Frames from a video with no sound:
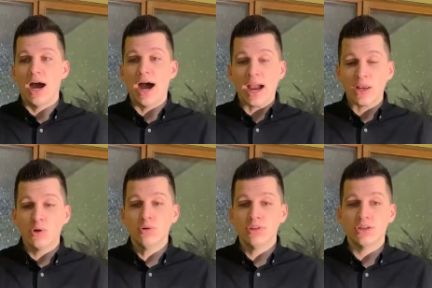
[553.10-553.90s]
I
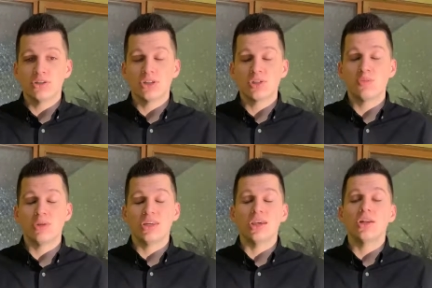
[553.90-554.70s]
know they're just
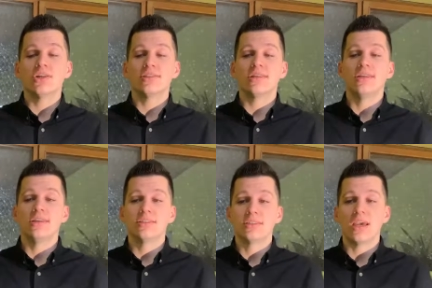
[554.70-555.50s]
beginners in
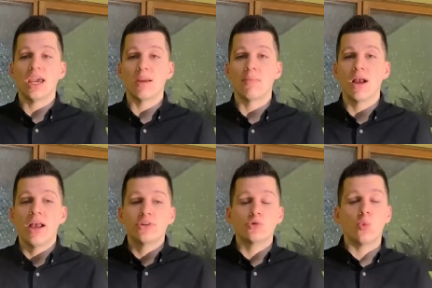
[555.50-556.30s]
this game.
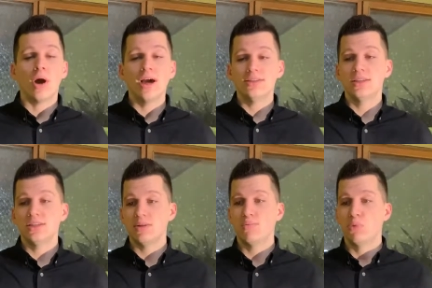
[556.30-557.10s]
So why is
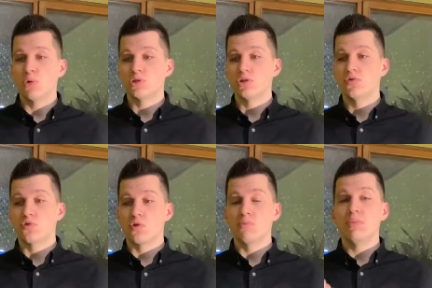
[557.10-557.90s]
this important
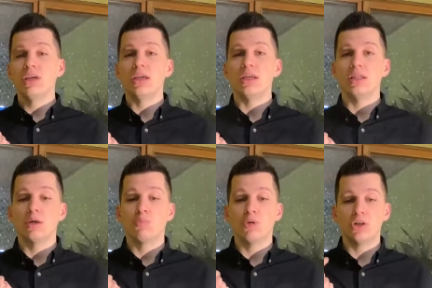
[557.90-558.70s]
for me,
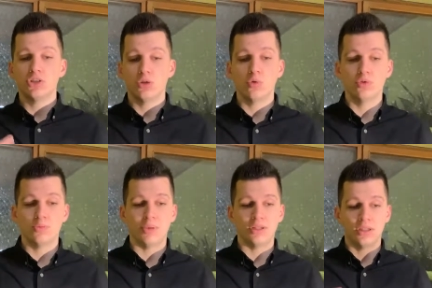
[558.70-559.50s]
the person who's
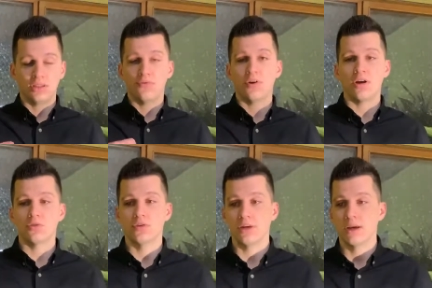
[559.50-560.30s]
building the
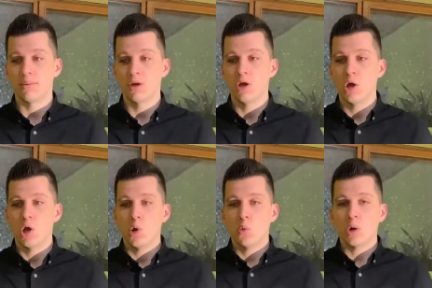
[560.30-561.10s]
funnels for them?
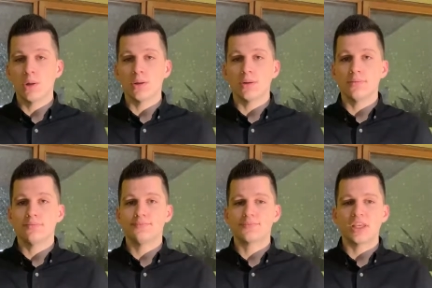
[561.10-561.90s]
Well,
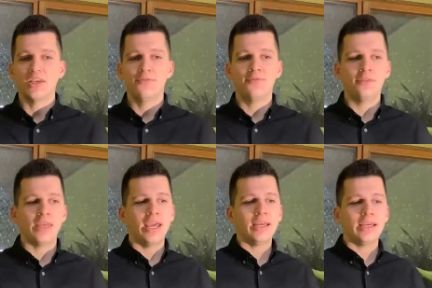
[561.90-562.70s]
if
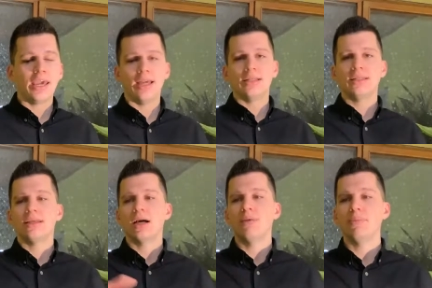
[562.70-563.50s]
they can't
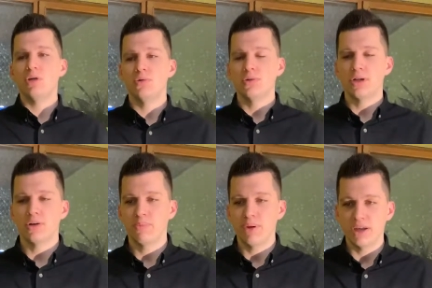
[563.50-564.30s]
tell me who the
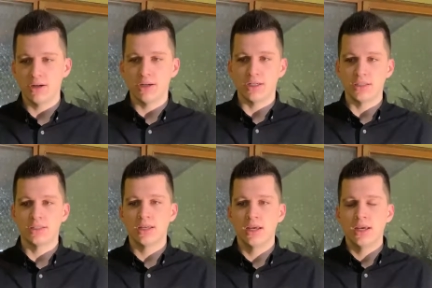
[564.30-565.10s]
competitor
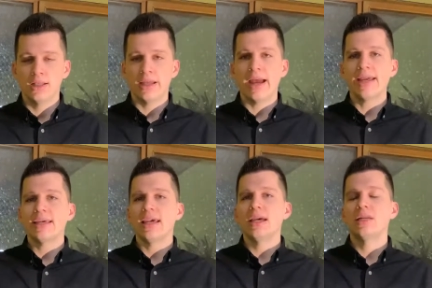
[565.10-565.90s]
is, then I
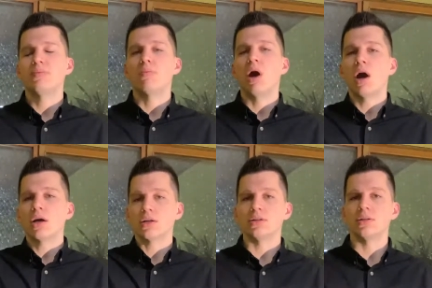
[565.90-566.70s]
can't
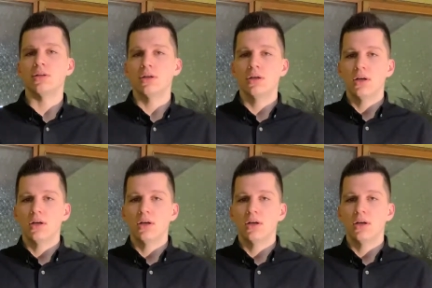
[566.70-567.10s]
model